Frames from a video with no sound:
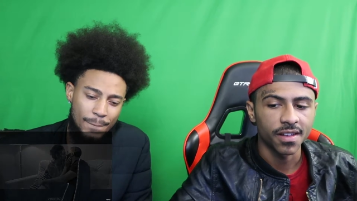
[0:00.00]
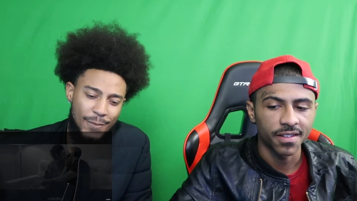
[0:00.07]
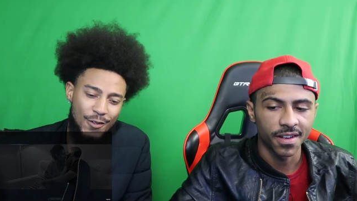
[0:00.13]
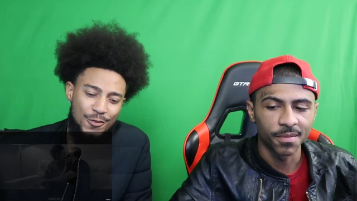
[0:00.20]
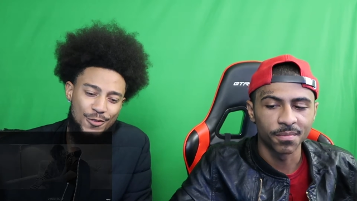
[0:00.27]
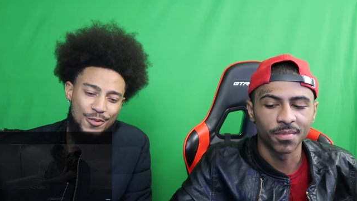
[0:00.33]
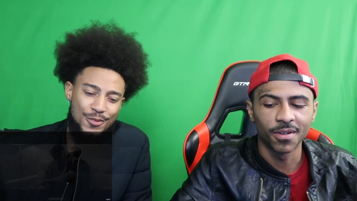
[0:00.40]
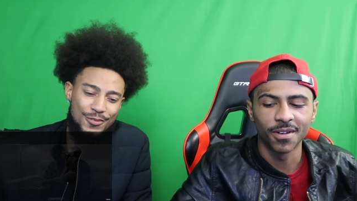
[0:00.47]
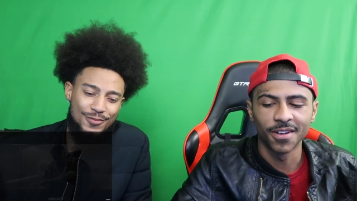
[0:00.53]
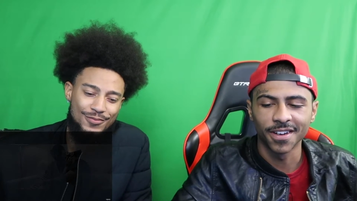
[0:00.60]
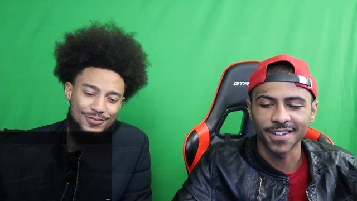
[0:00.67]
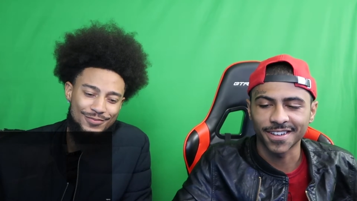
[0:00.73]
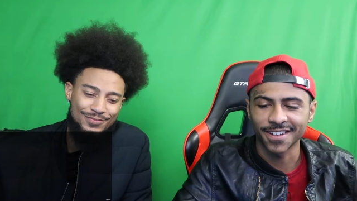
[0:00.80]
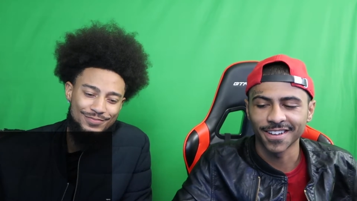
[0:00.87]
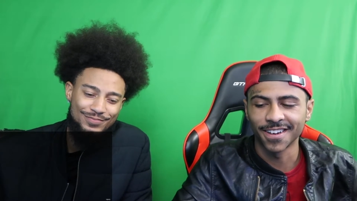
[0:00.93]
Speaker 1: Your
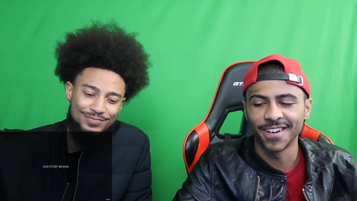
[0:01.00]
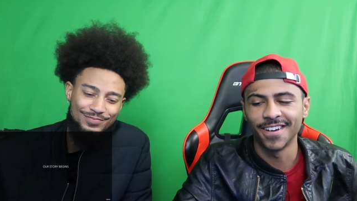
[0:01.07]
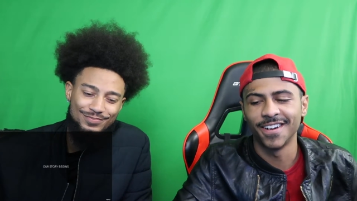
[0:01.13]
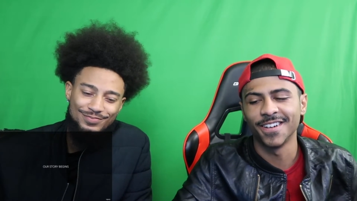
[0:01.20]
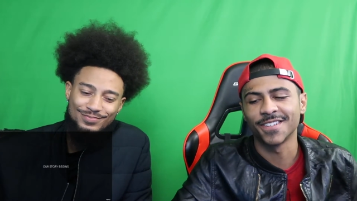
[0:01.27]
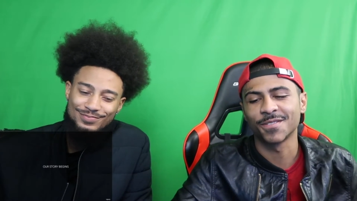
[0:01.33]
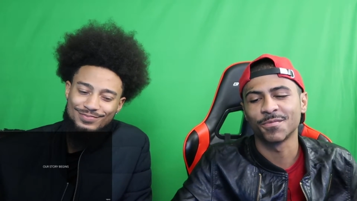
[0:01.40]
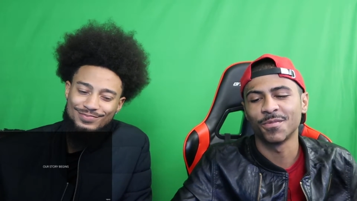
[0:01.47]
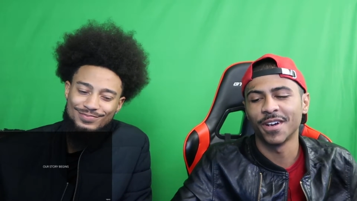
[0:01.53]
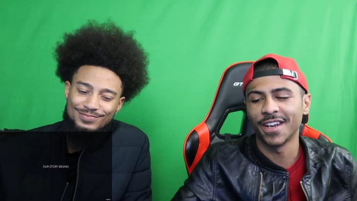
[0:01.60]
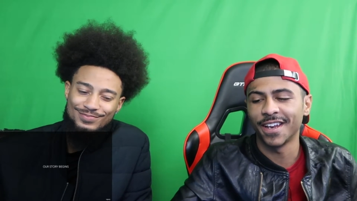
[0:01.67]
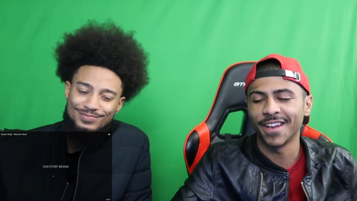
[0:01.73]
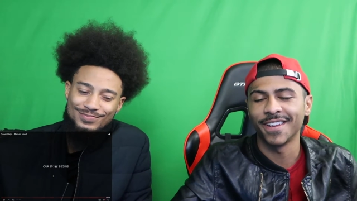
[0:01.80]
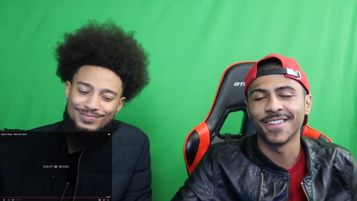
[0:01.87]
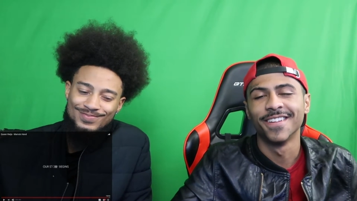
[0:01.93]
boy Clarence
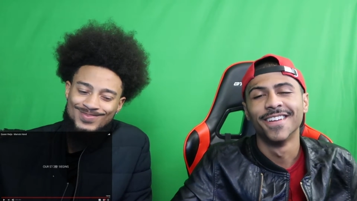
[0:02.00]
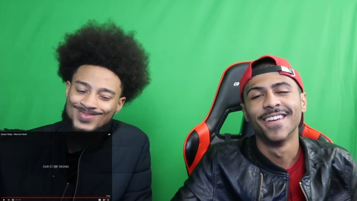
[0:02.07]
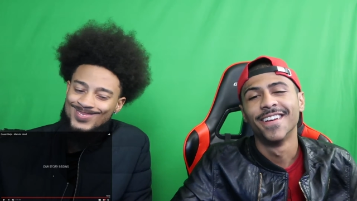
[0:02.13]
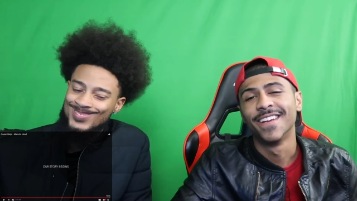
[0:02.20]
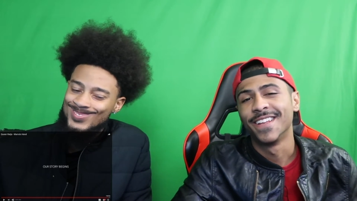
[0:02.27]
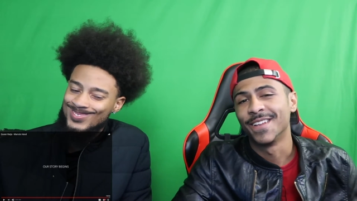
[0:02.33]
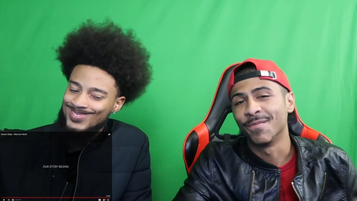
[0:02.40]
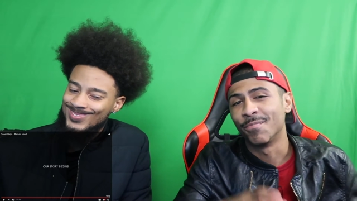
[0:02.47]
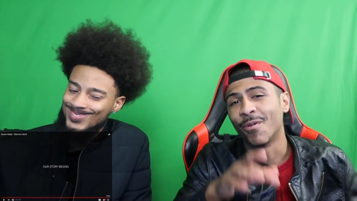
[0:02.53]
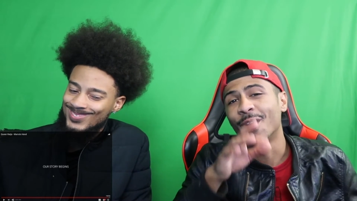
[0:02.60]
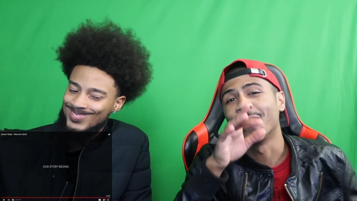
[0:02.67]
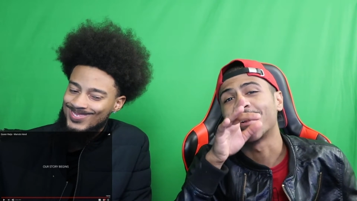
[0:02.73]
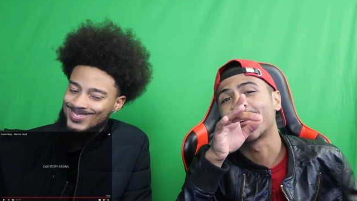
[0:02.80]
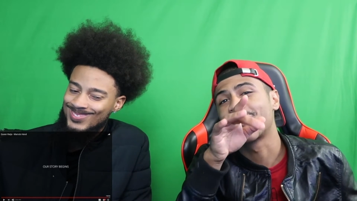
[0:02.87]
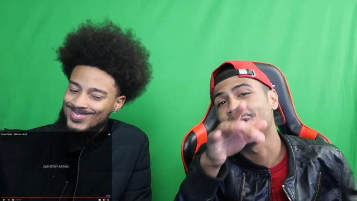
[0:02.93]
winning. Your
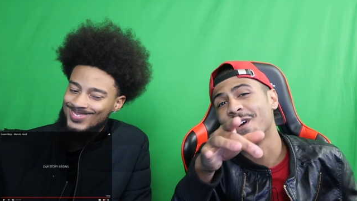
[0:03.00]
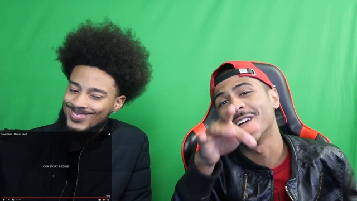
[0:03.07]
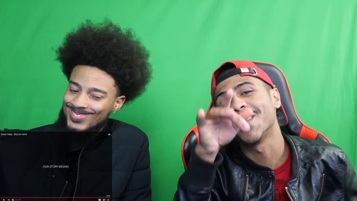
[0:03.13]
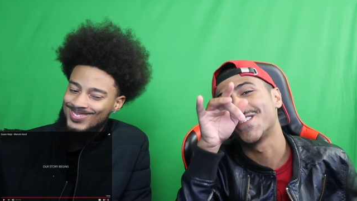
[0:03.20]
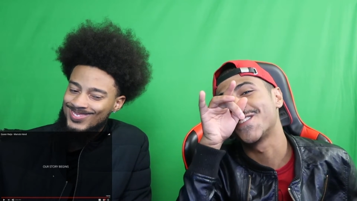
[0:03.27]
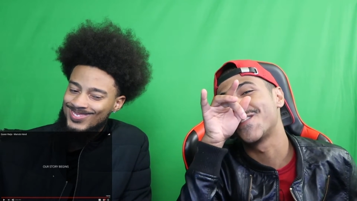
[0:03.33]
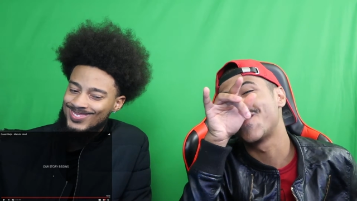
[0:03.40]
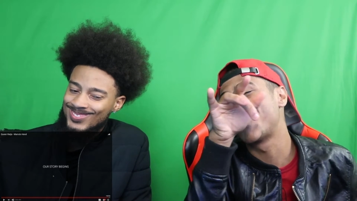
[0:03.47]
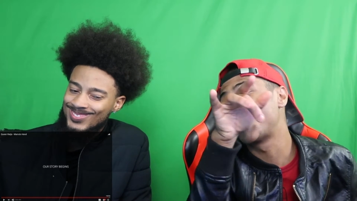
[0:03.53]
boy Chris